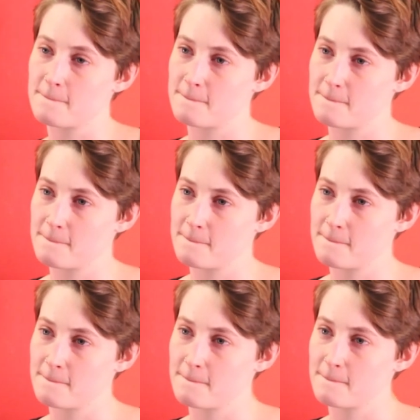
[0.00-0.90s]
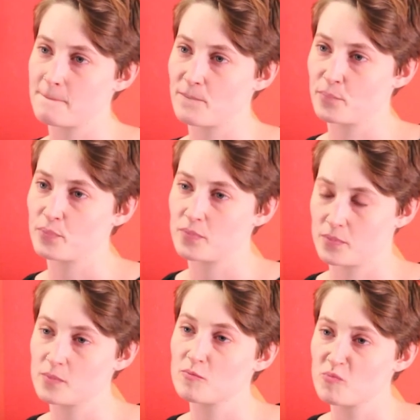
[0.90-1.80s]
there might be a need to study
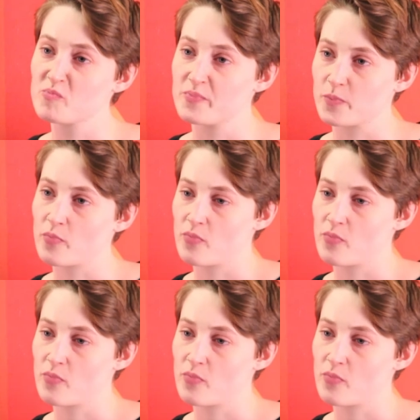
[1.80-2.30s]
men and masculinities?